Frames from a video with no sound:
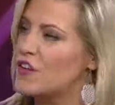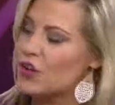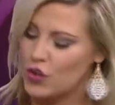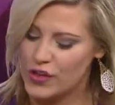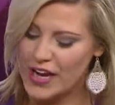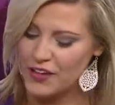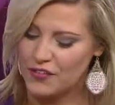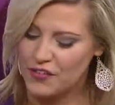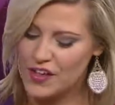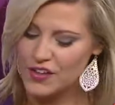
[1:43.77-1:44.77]
in the creative
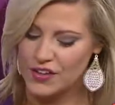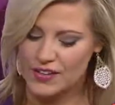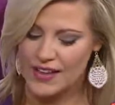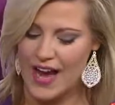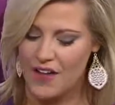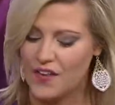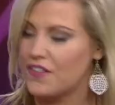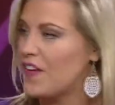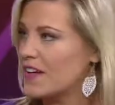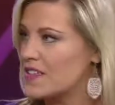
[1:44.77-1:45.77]
field yeah. and how that
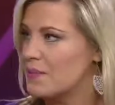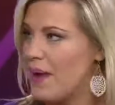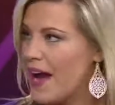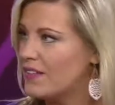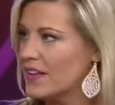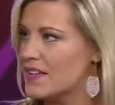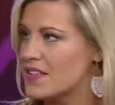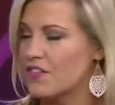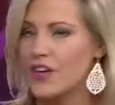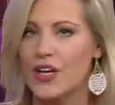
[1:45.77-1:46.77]
affects the
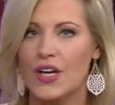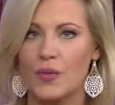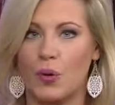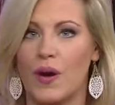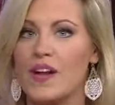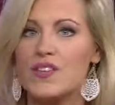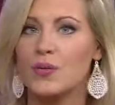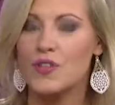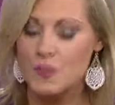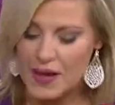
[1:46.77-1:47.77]
balance of parental
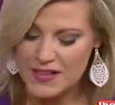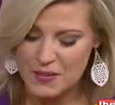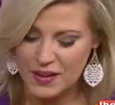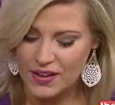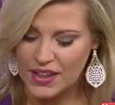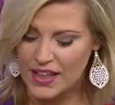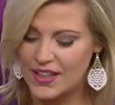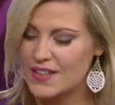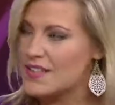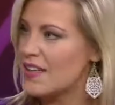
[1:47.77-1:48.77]
responsibilities
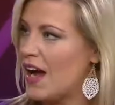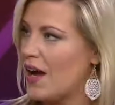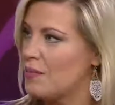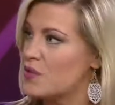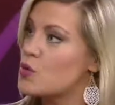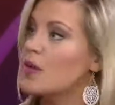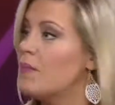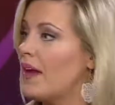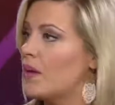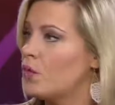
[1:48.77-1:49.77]
yeah. um, between
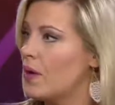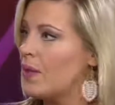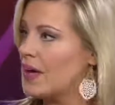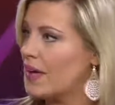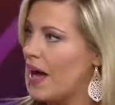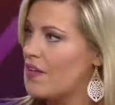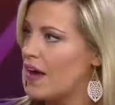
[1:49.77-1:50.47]
men and women and how